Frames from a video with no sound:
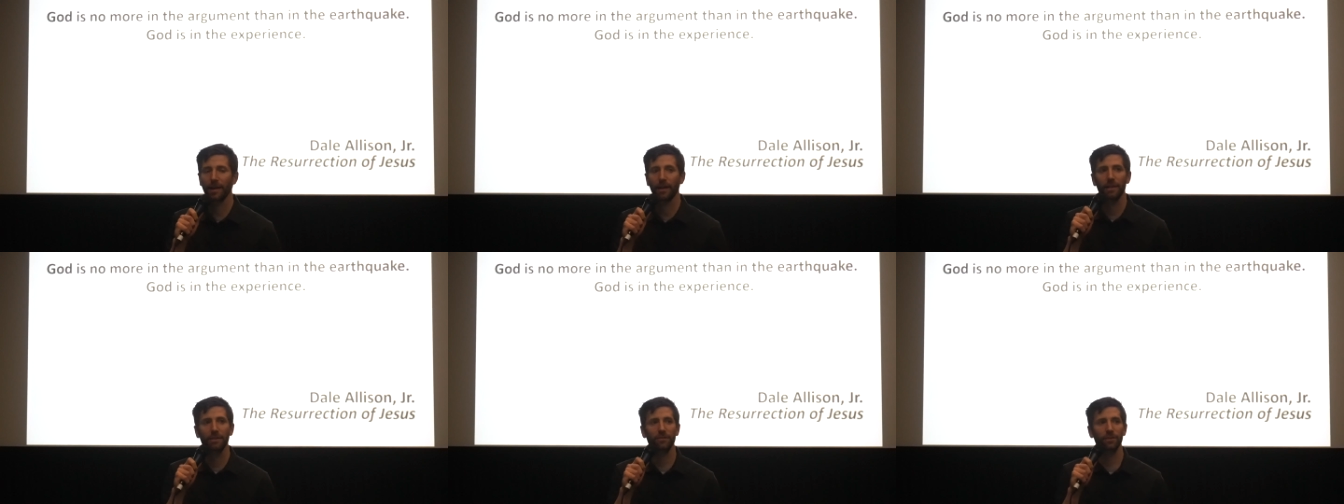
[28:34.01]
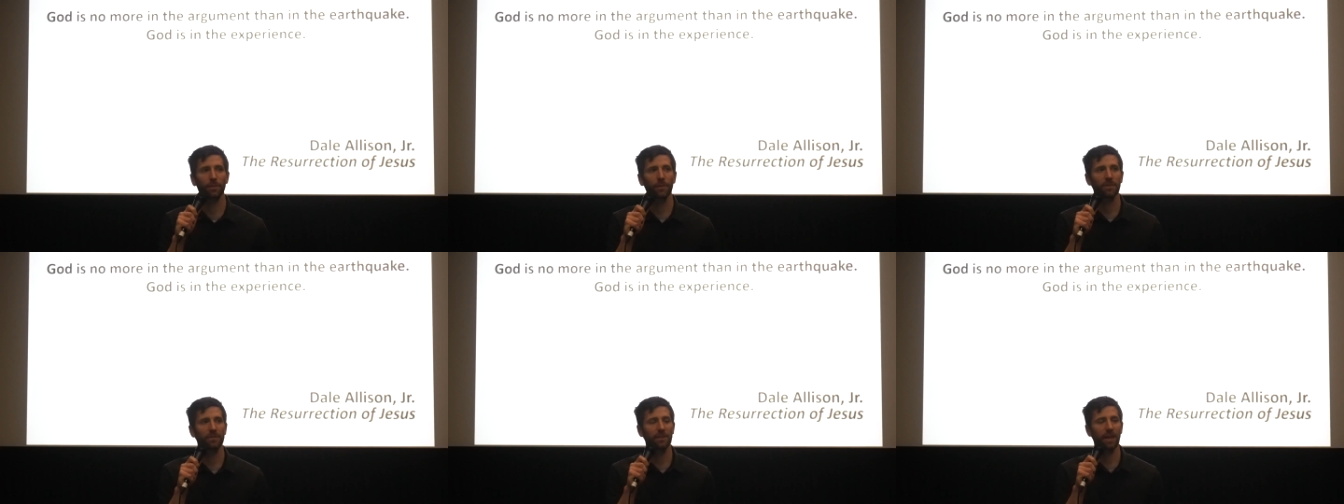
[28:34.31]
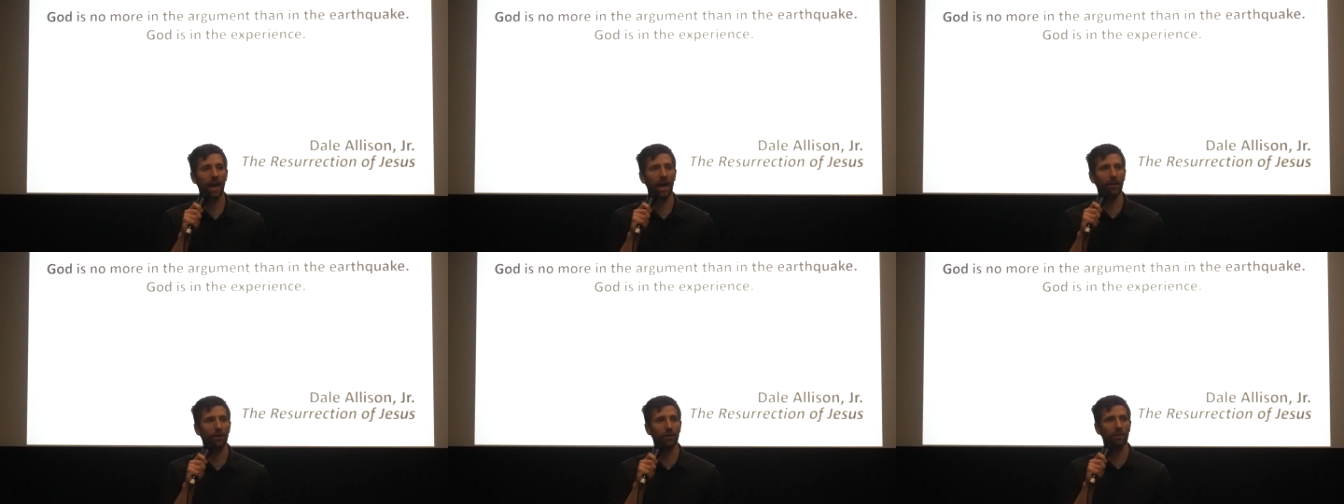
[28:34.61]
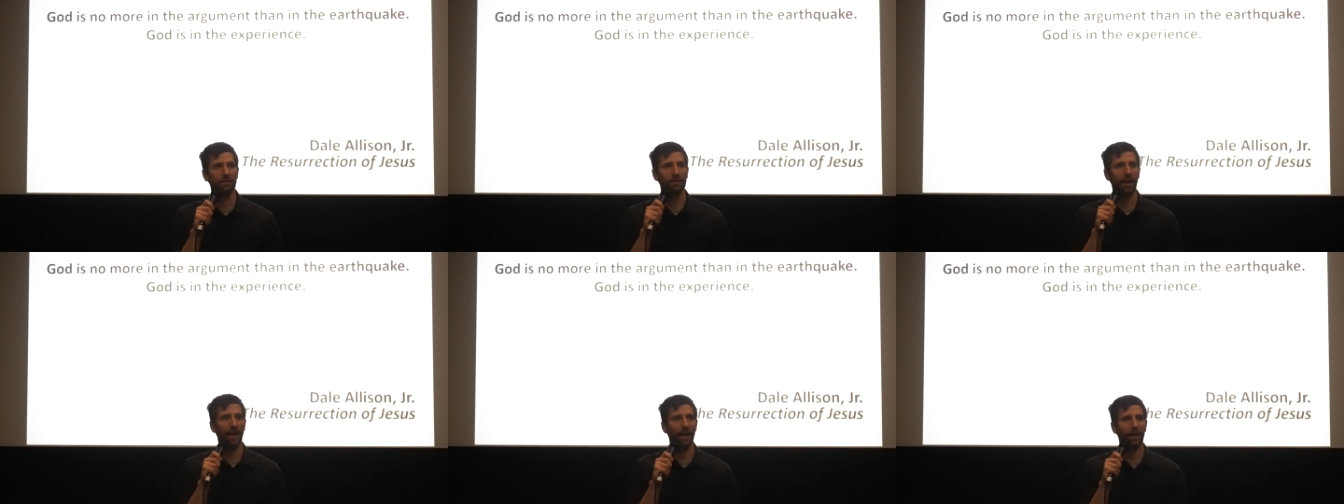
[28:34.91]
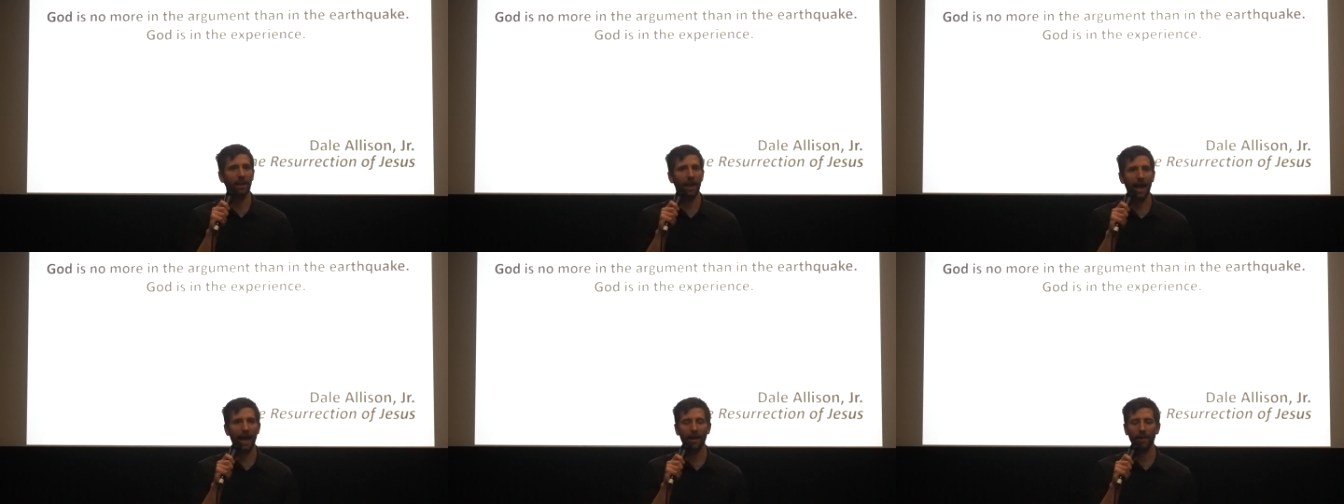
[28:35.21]
It's from the scholar
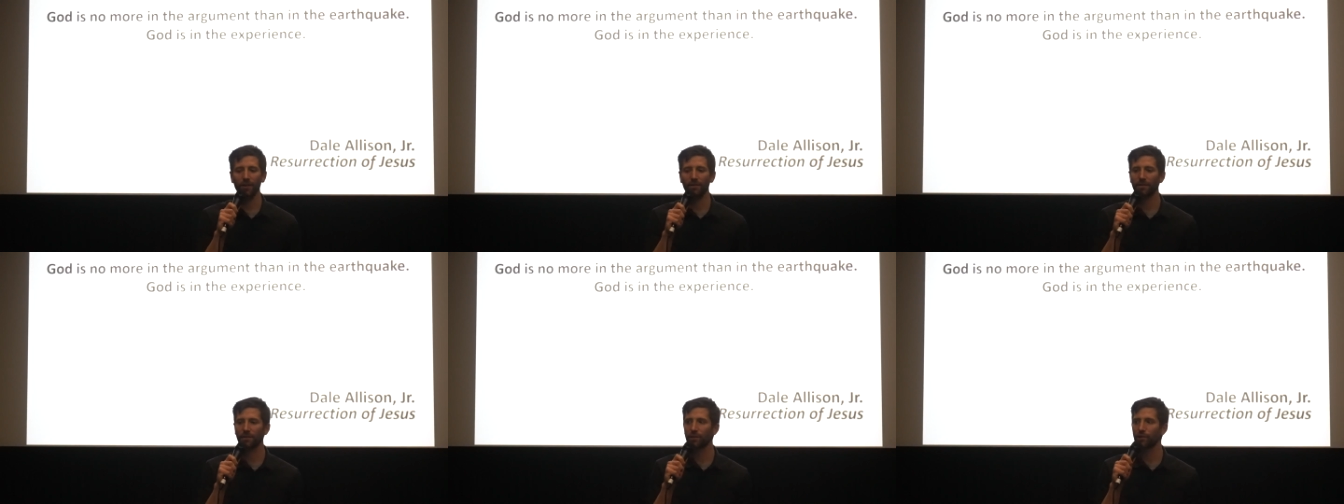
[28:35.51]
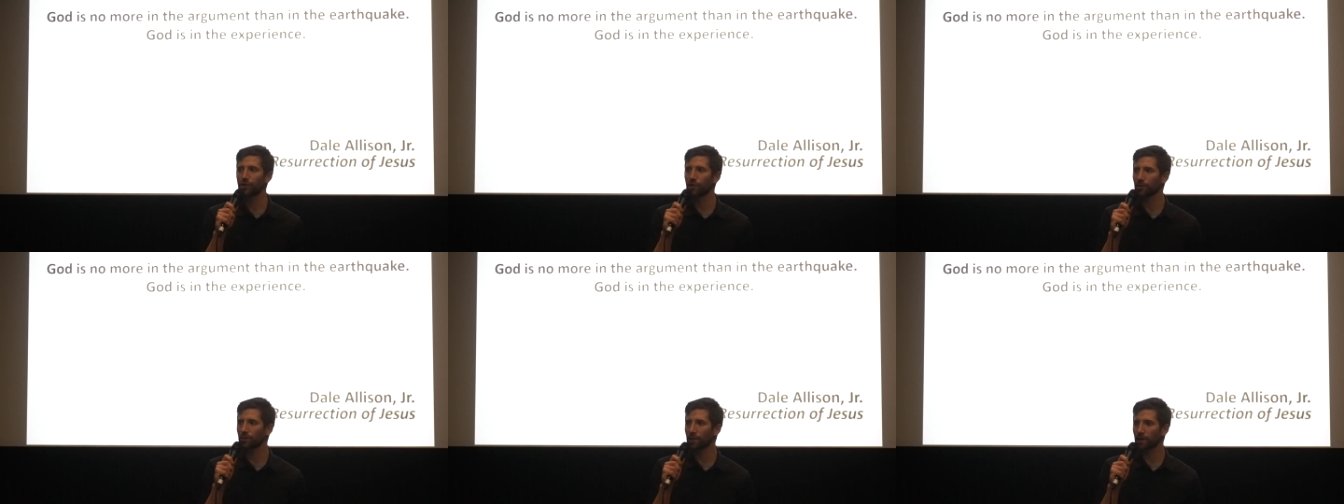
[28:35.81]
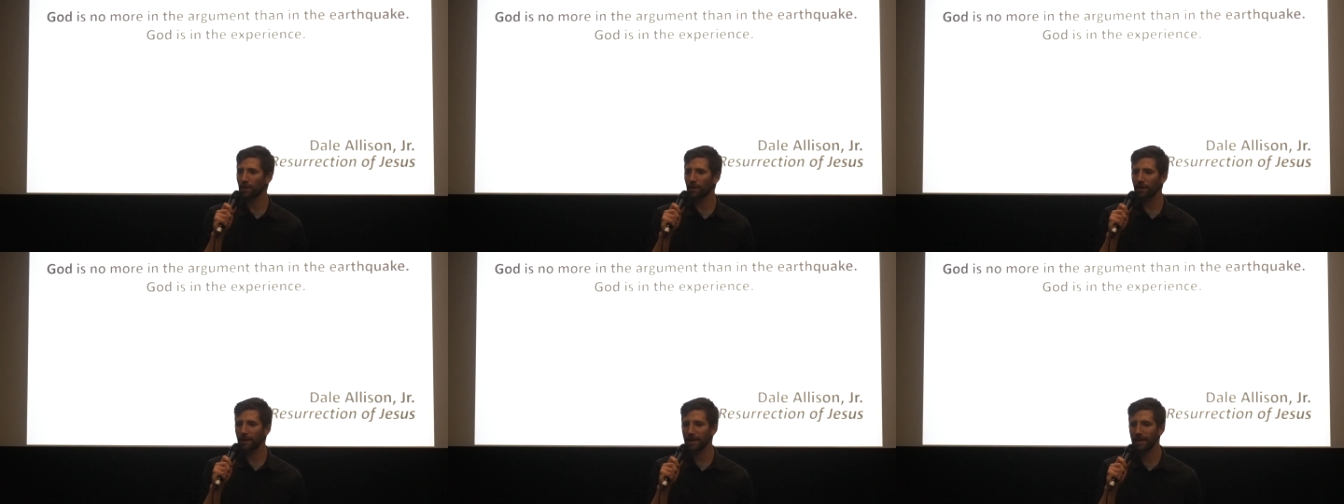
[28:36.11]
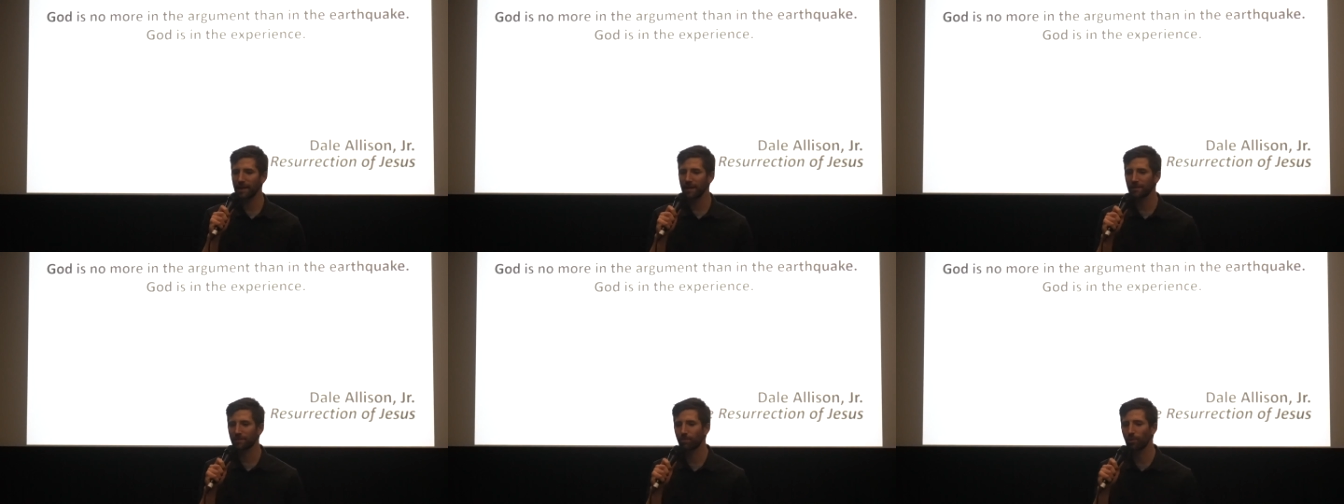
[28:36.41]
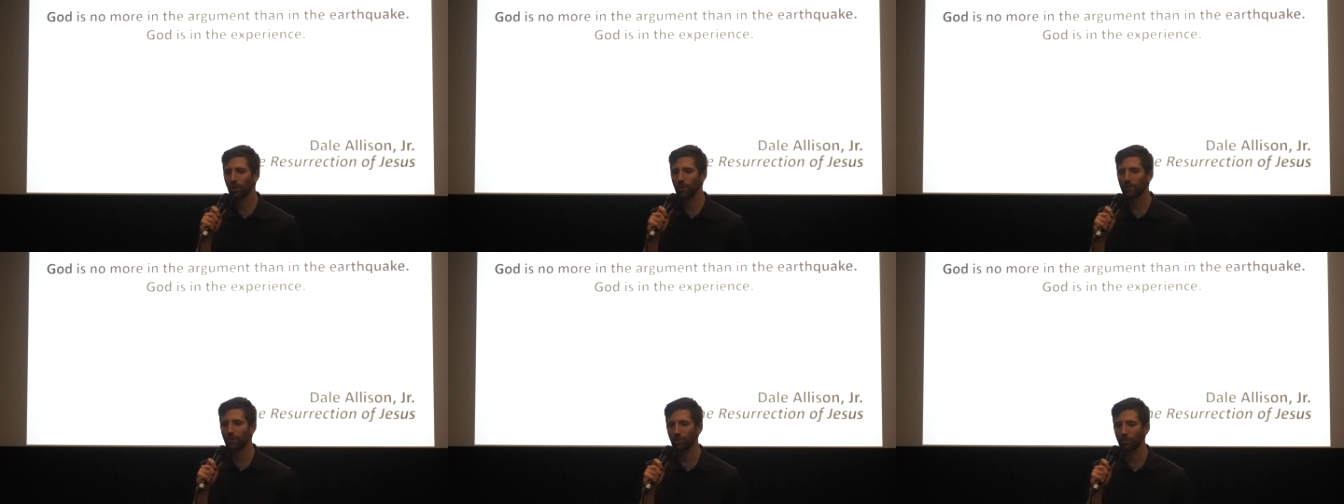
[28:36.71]
Dale Allison Jr. in his
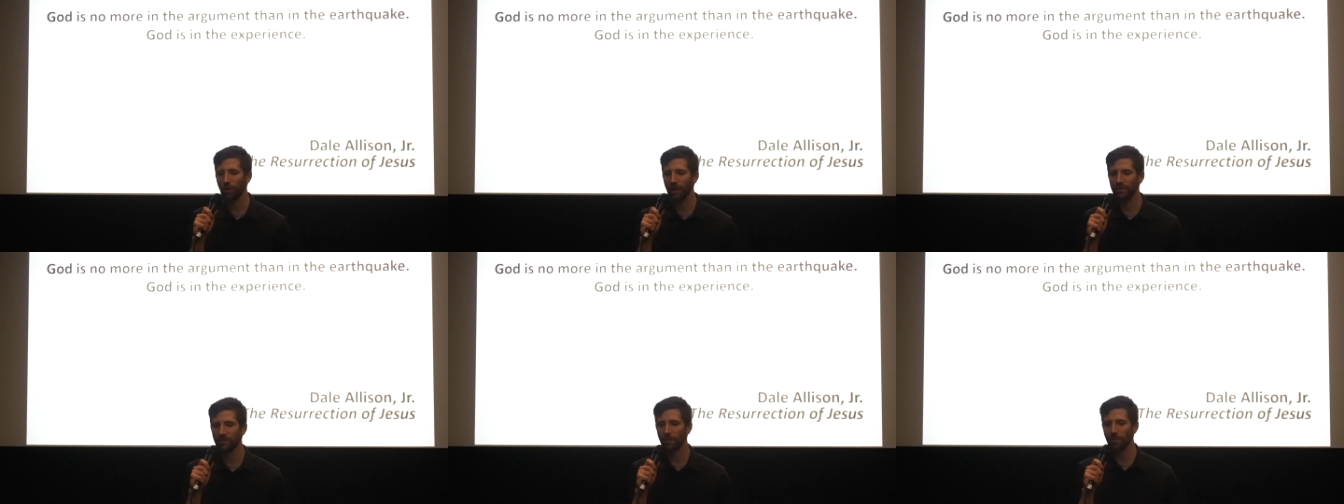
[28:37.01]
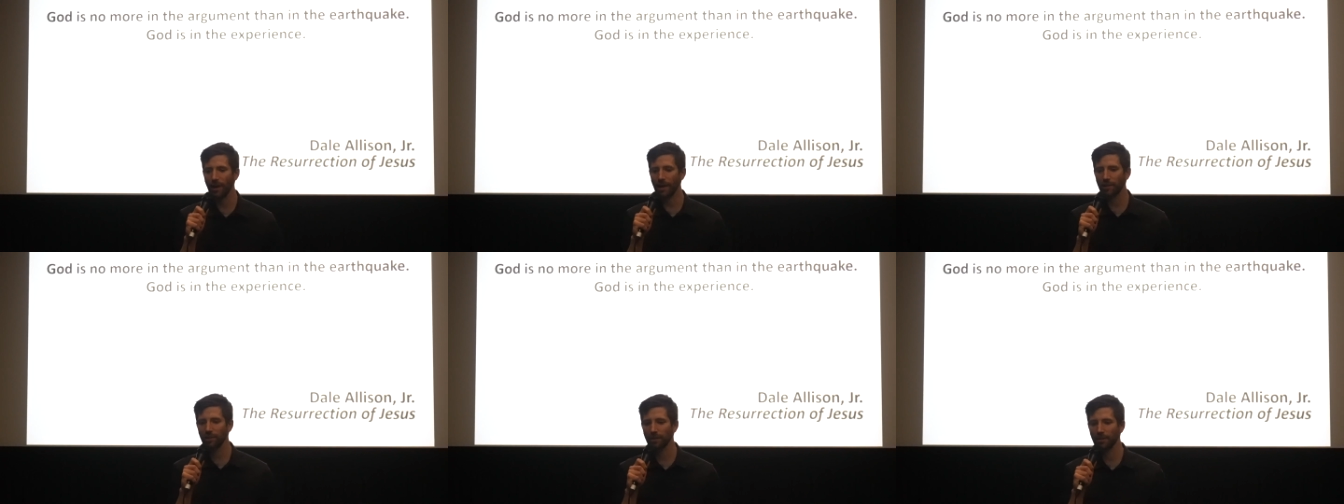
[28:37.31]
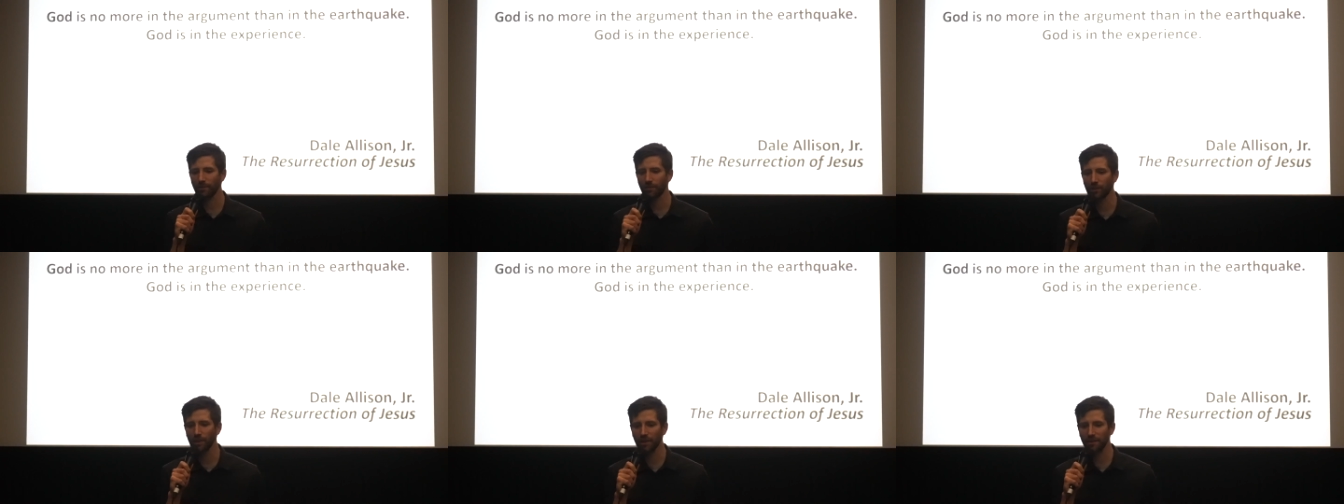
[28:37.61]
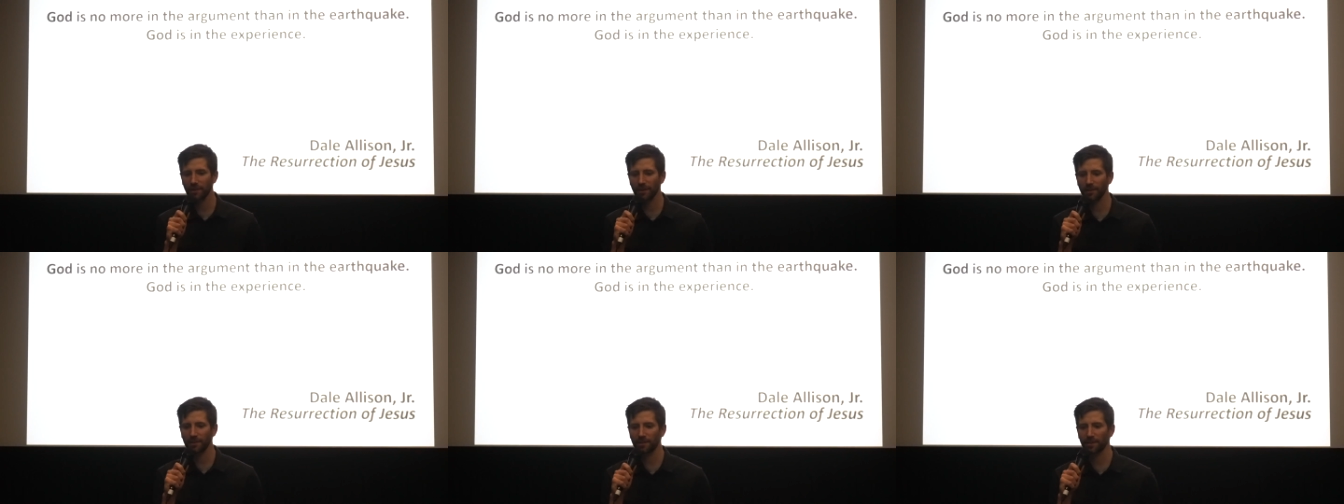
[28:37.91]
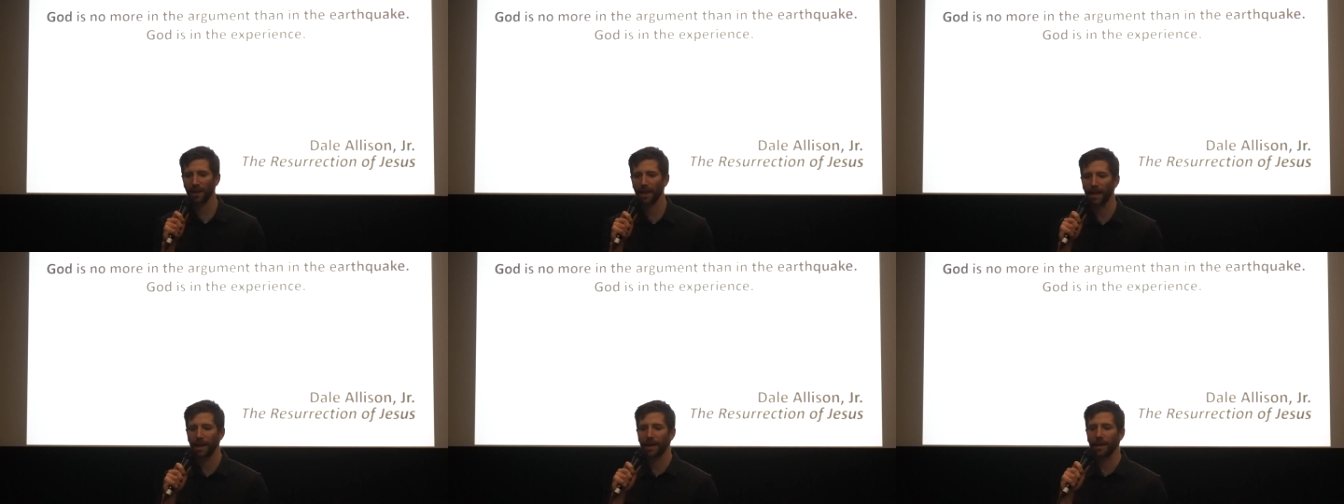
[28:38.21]
book, The Resurrection of Jesus.